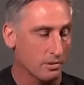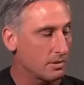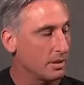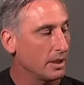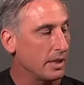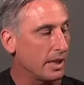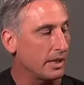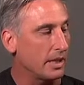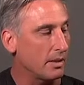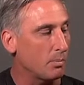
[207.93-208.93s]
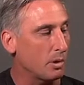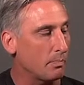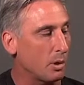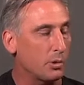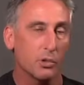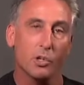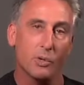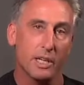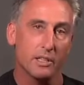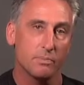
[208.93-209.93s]
And again, both are
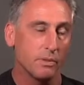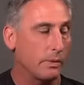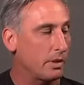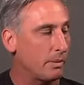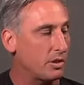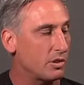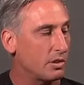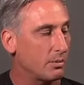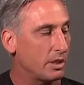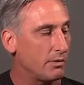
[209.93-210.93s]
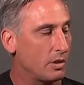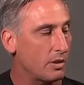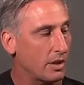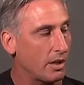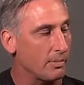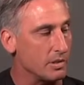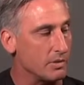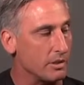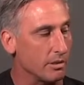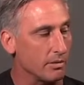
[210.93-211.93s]
correct, but we want to make sure that we give you all the
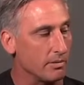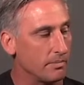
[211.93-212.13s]
options here.